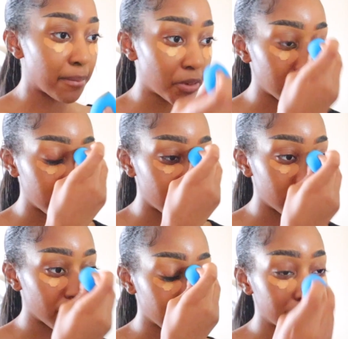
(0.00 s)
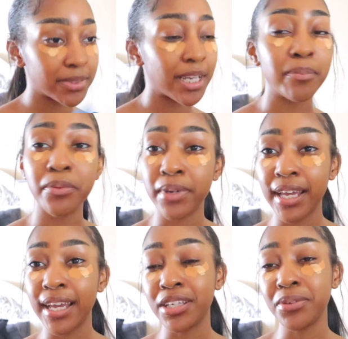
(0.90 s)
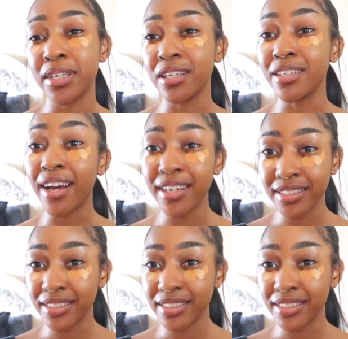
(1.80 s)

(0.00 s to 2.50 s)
moment you felt some type of way and you get locked